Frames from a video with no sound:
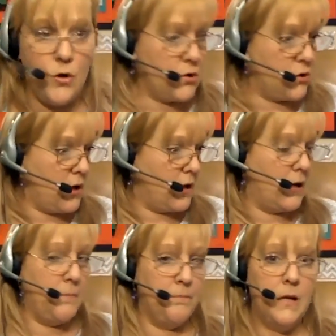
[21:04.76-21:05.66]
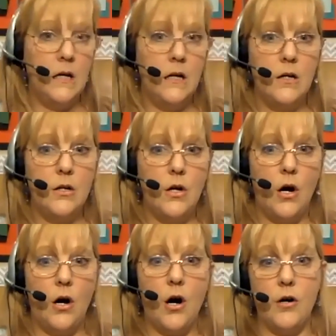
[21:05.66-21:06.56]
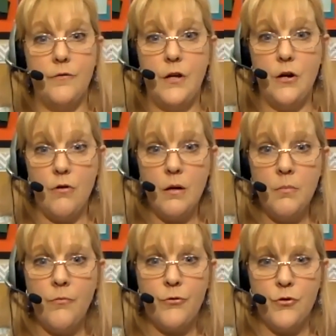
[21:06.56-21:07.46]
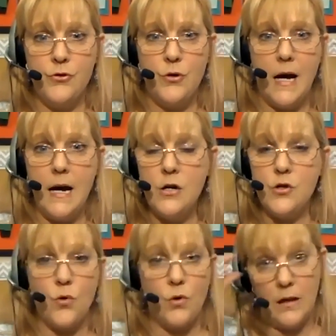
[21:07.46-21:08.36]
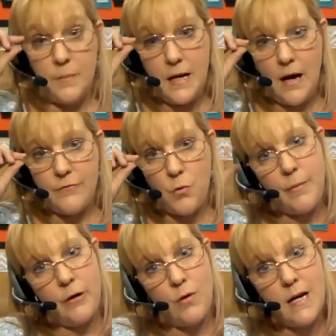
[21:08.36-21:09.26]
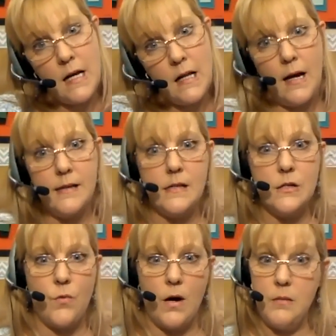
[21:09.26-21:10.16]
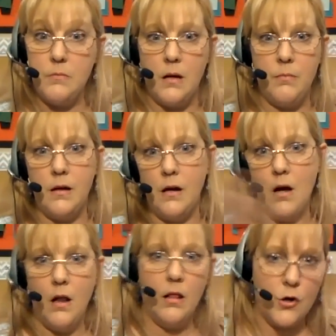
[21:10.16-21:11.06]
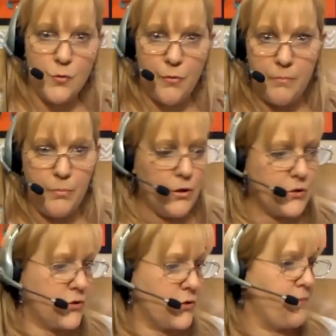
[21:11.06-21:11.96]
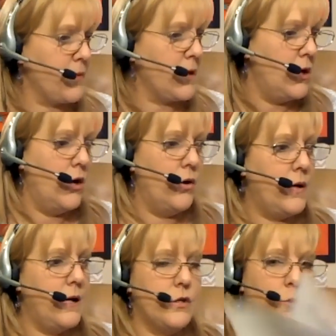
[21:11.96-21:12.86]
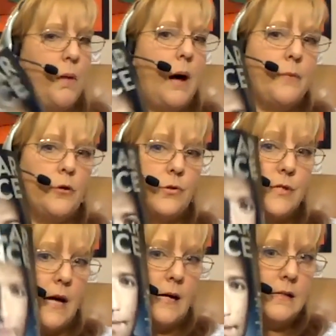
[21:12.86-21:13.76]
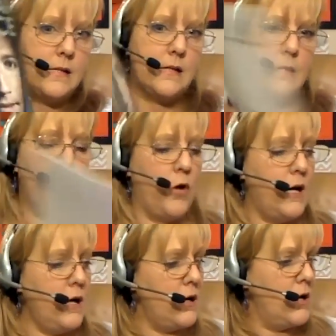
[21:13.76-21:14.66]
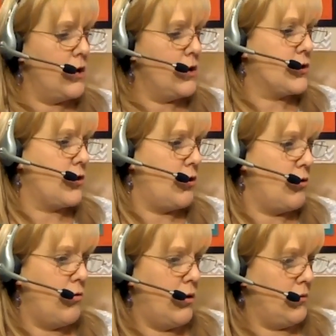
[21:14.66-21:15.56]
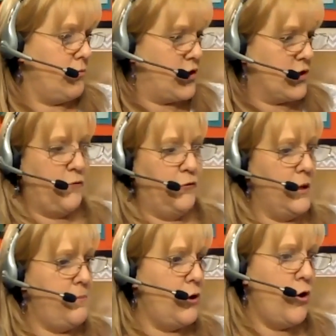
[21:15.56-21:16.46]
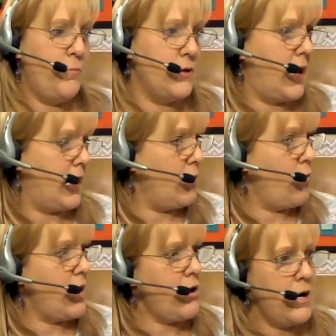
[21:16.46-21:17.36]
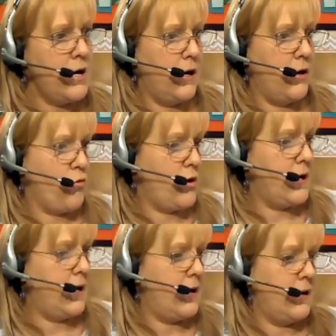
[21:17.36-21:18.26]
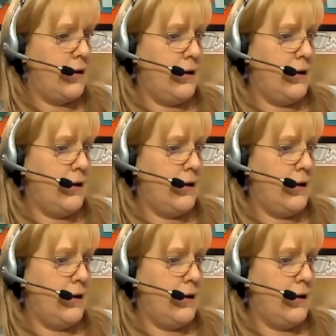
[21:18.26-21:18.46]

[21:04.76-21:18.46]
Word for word: are um, hard of hearing due to age, or like me, I have to wear my reading glasses, right? Maybe large print books. Okay, so popular science, right? So just flip it open to anywhere in order to get an